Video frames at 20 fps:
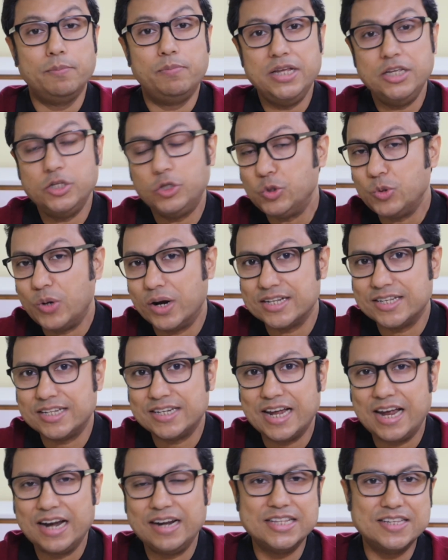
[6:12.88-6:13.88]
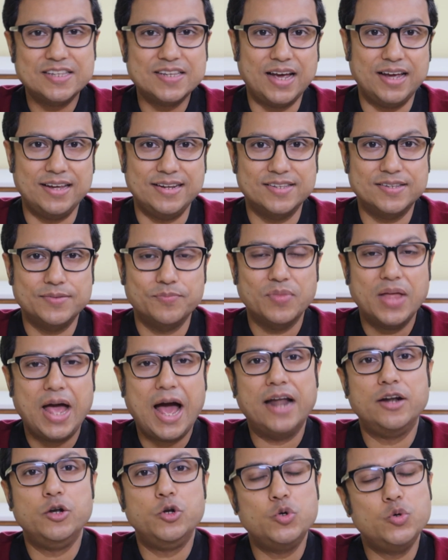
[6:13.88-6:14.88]
please do understand the science
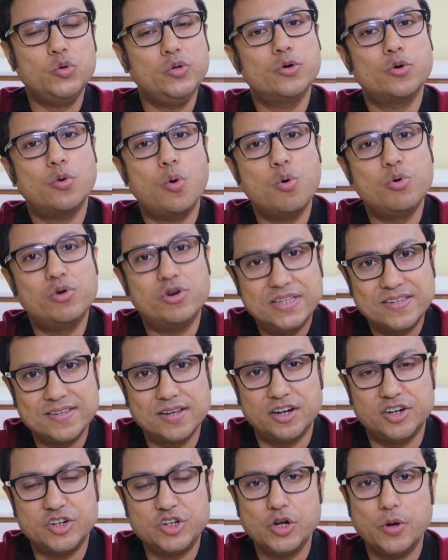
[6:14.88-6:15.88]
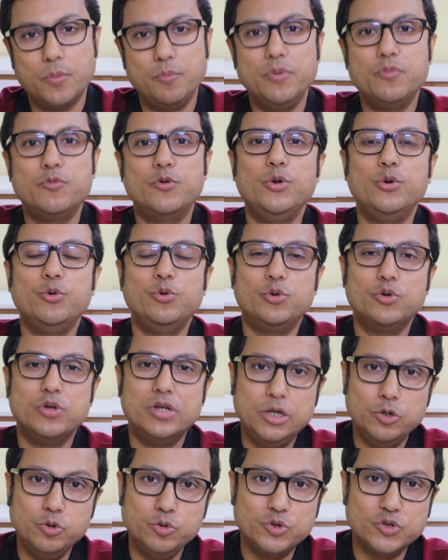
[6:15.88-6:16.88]
and do your own research before you
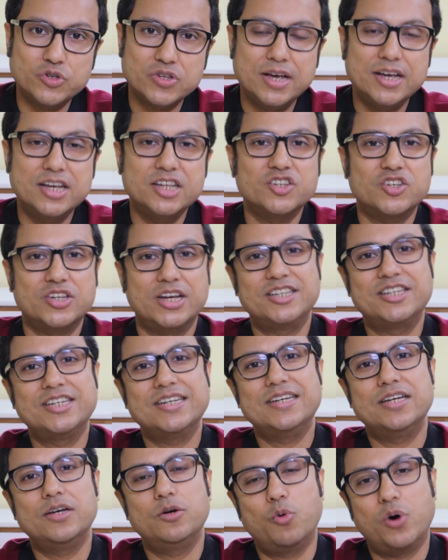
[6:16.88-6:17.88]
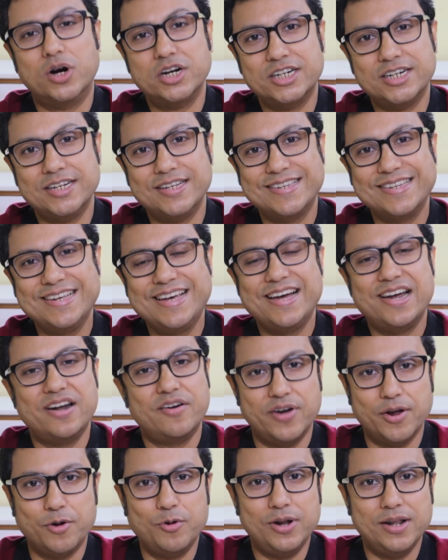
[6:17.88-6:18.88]
use such washes
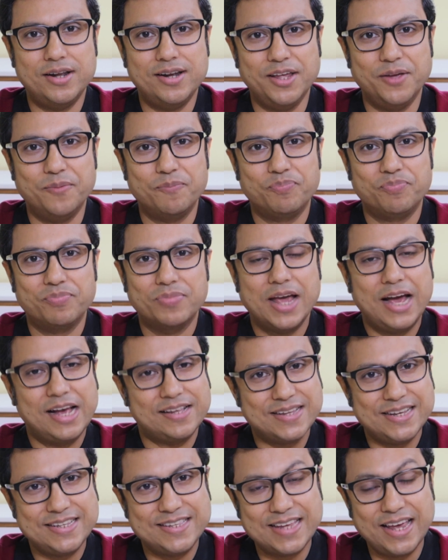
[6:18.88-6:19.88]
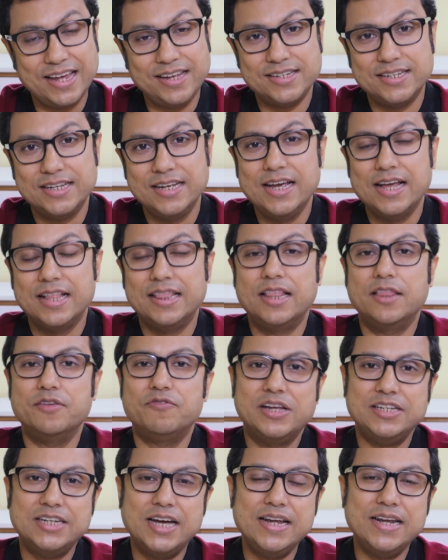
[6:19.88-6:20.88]
regularly. As I said, the
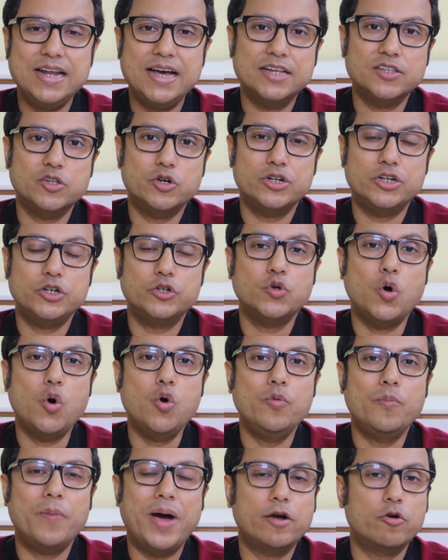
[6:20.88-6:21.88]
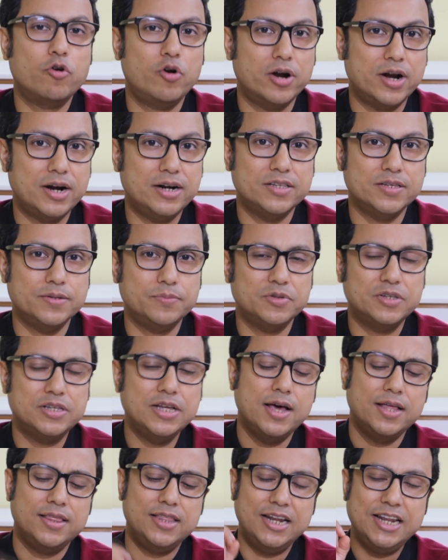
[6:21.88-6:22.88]
vagina has got its own microorganisms,
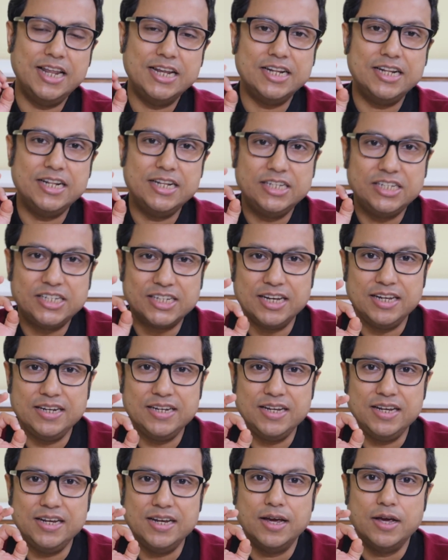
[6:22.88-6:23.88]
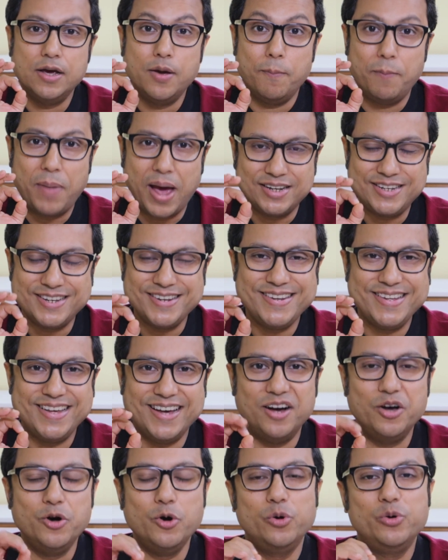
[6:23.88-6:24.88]
the little tiny
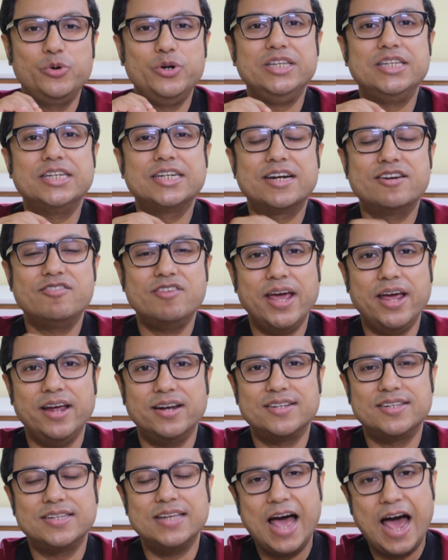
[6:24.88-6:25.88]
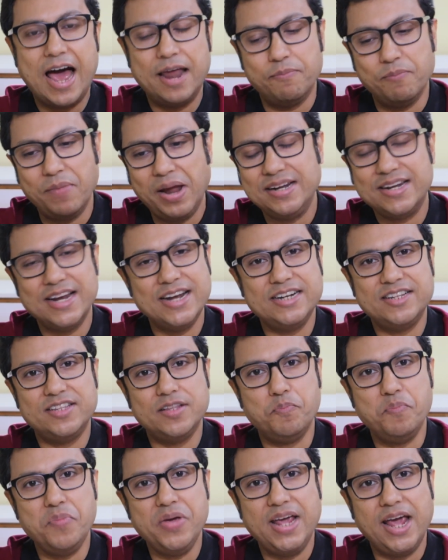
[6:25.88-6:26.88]
bacteria which creates and maintains
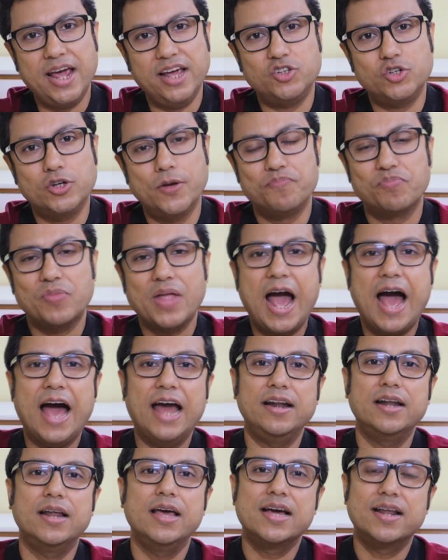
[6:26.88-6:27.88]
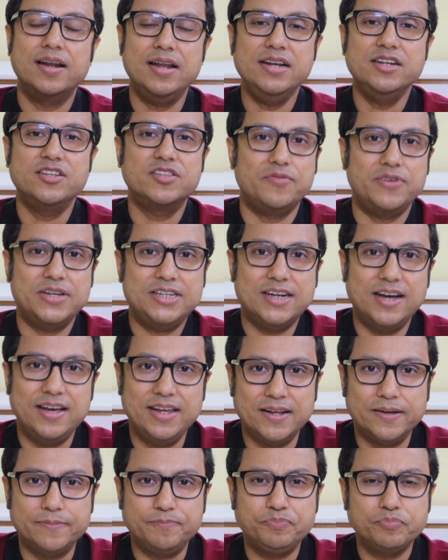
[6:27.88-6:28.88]
the pH and cleans the
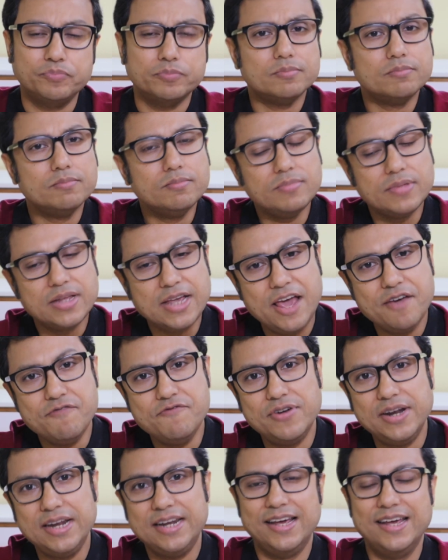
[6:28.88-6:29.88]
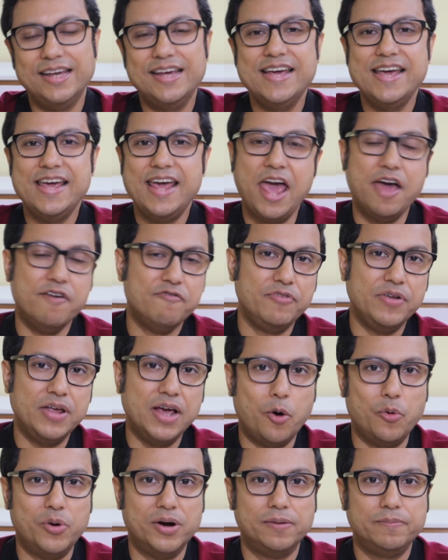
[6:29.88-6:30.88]
vagina every day, every
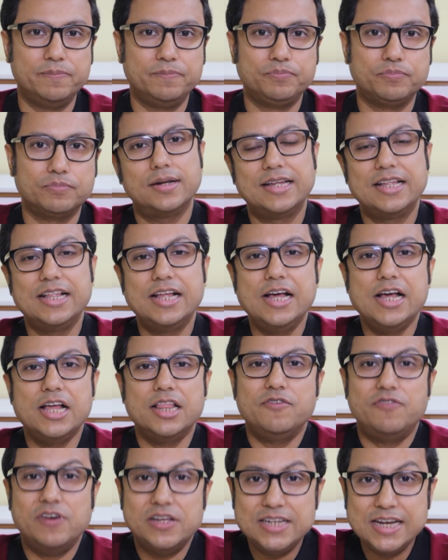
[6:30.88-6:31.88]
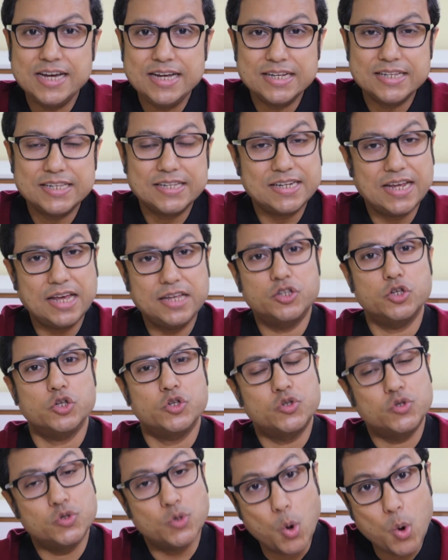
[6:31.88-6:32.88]
hour. The vagina stays
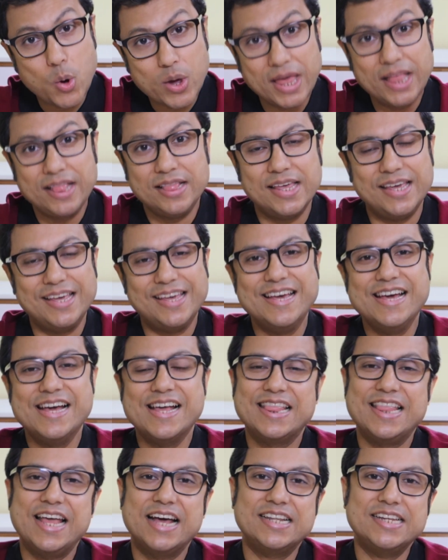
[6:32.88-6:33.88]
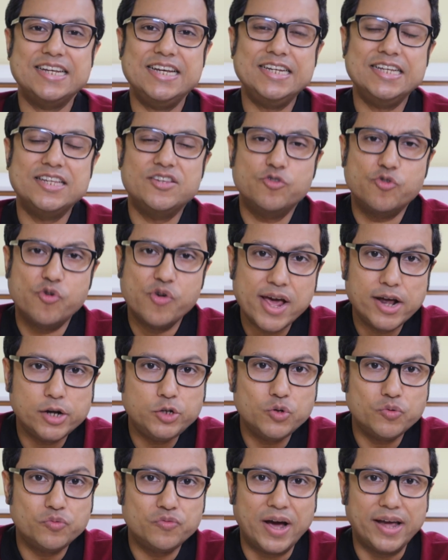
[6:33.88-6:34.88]
so healthy that it is rare
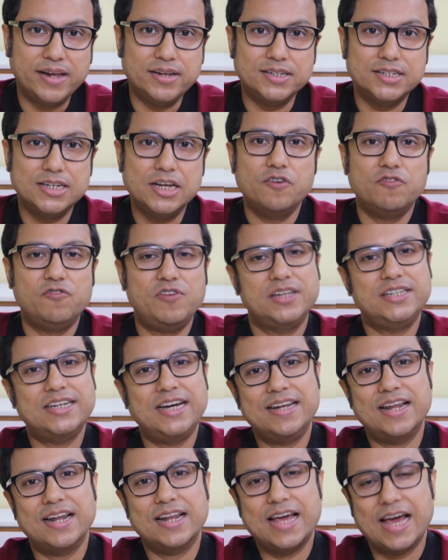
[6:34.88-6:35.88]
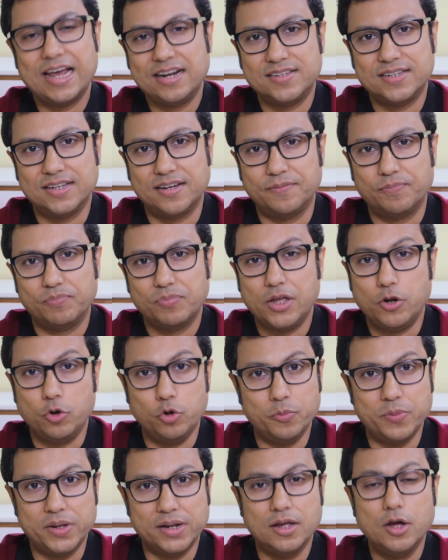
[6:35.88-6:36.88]
to find vaginal cancer in
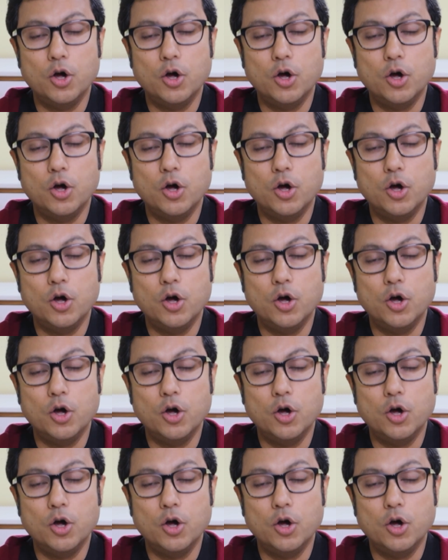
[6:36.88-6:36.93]
women.